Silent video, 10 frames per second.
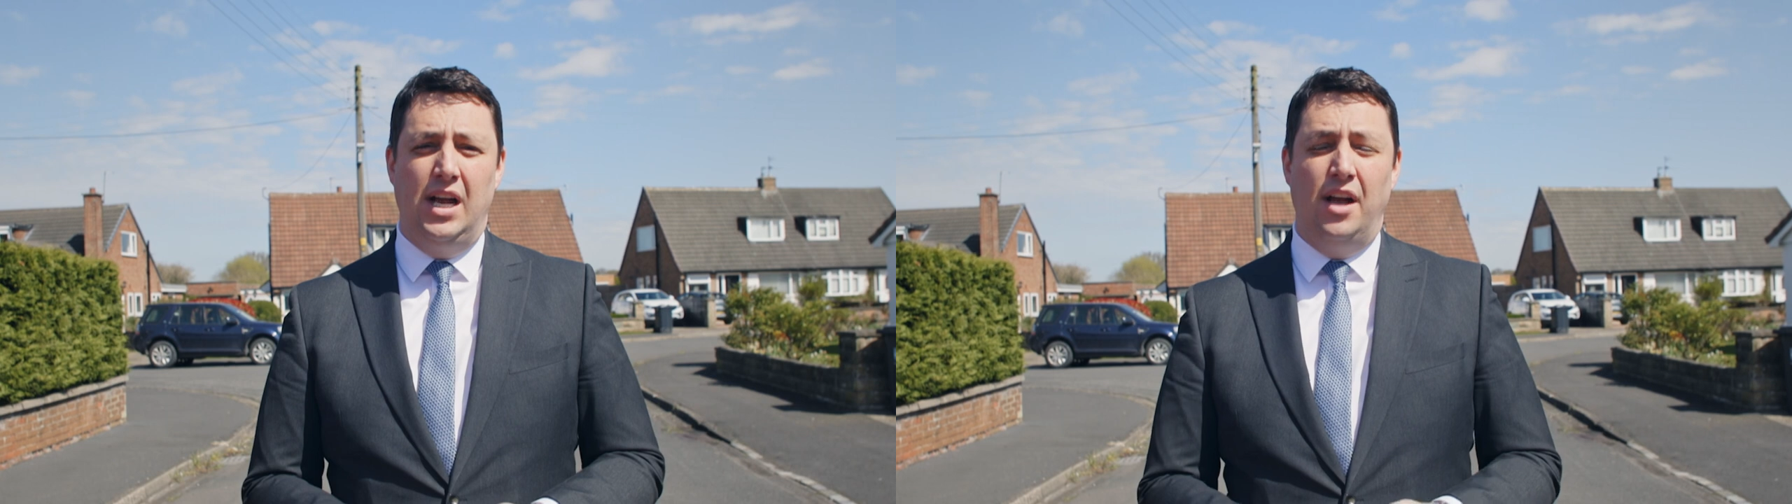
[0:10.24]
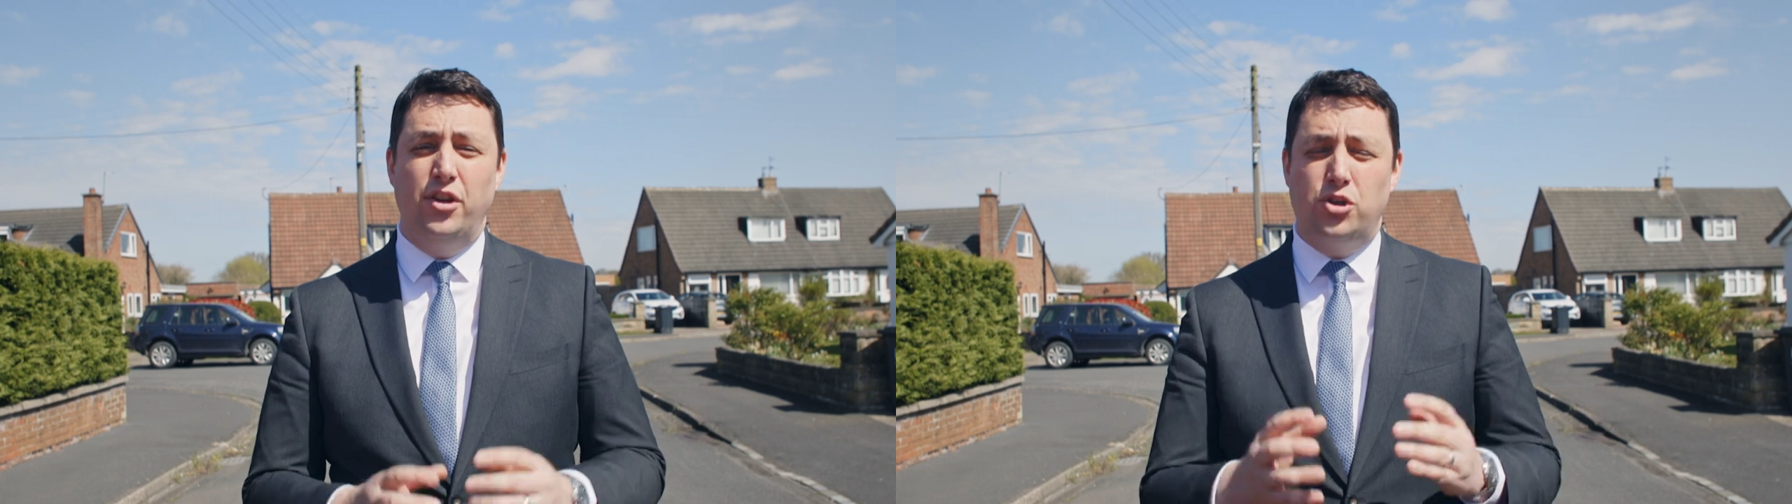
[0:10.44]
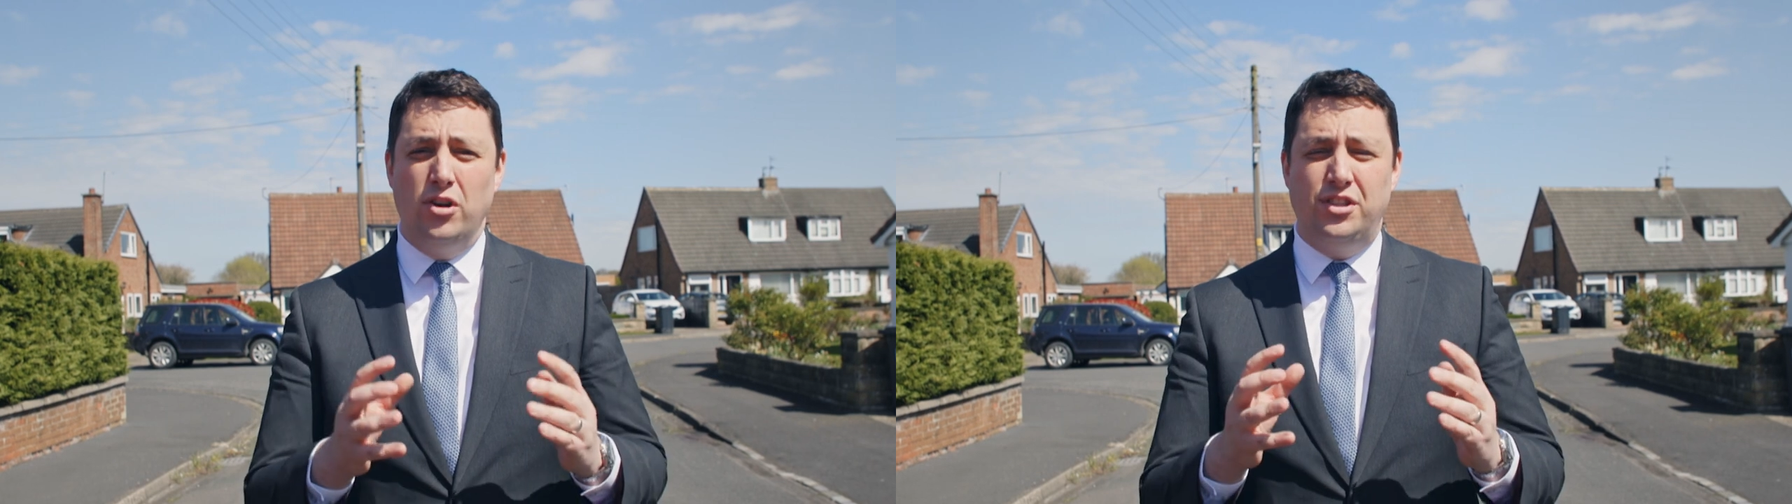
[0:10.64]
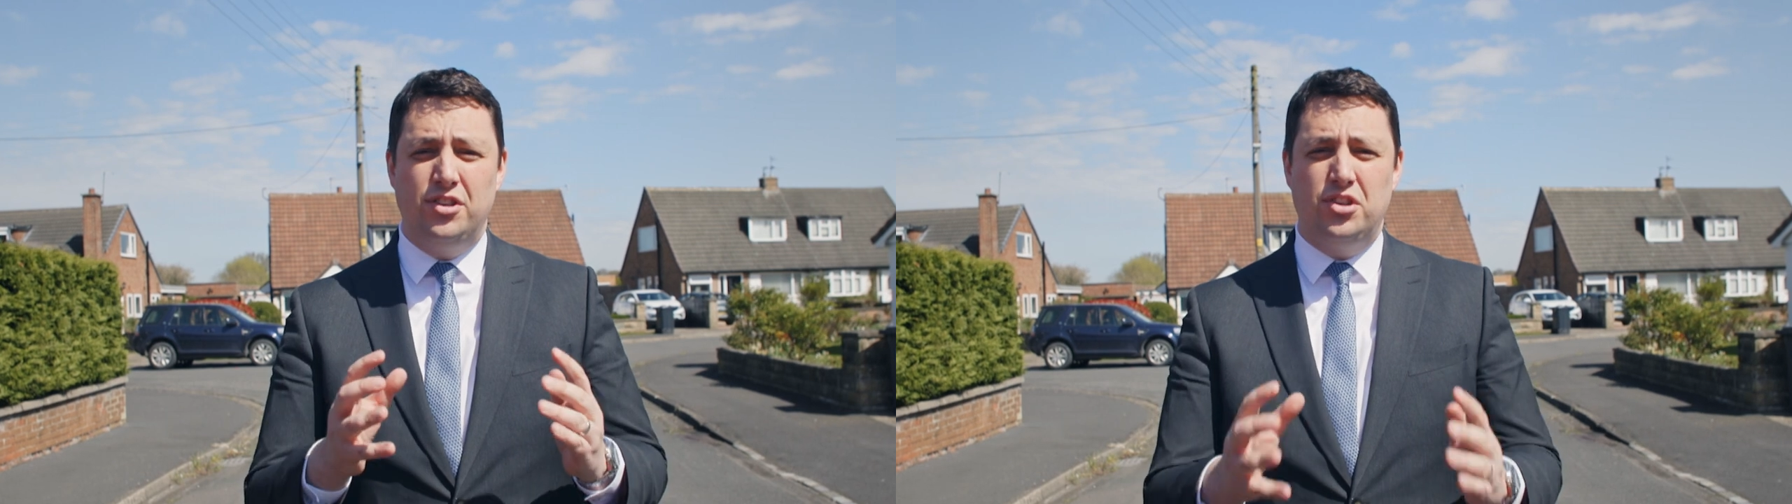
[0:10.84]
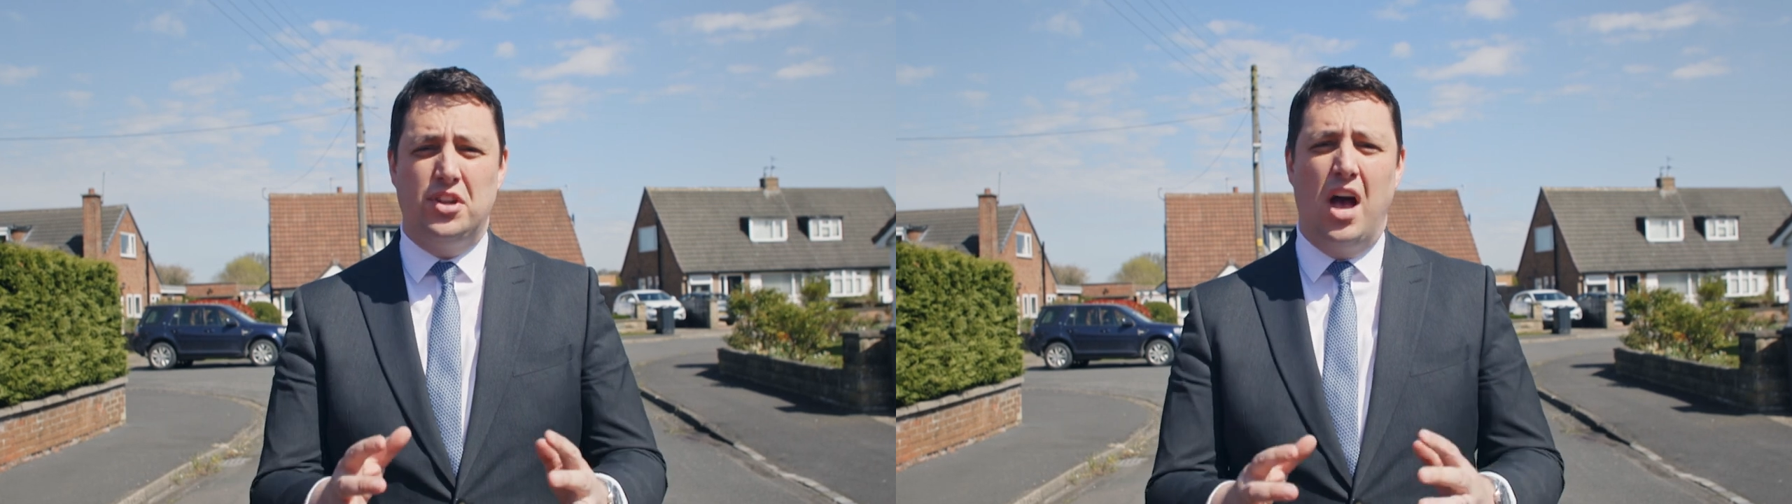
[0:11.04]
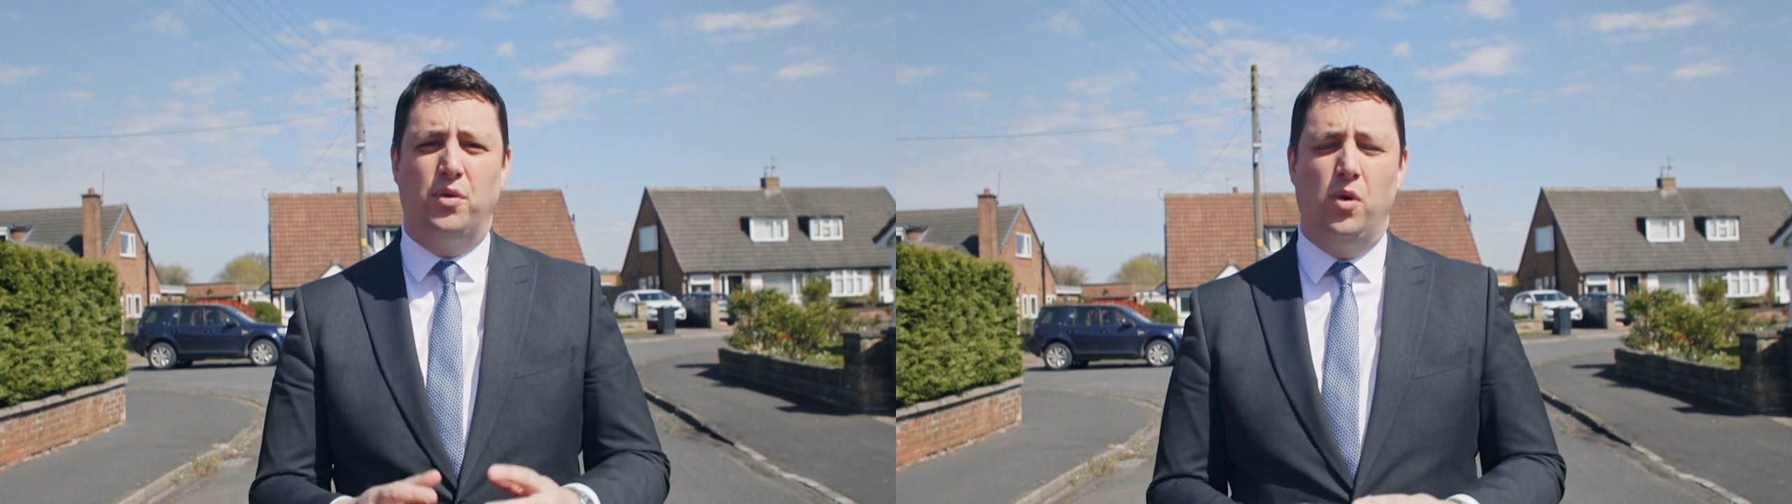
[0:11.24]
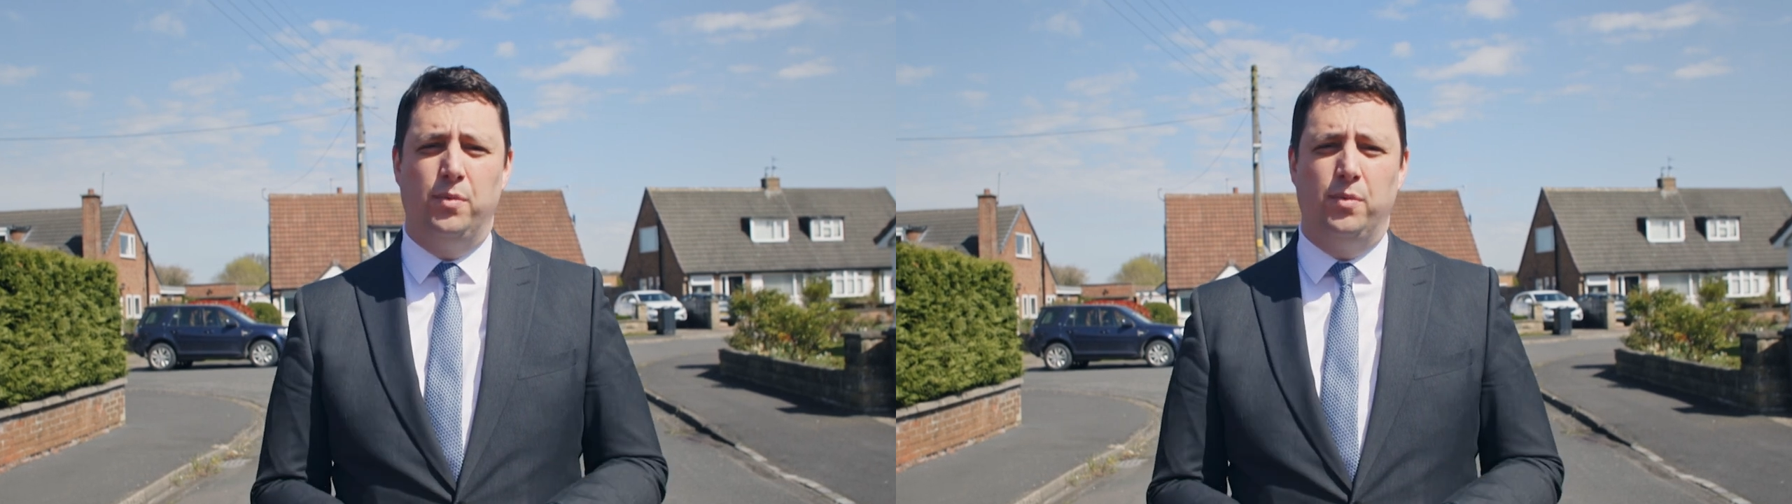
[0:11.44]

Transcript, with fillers: And the choice is a stark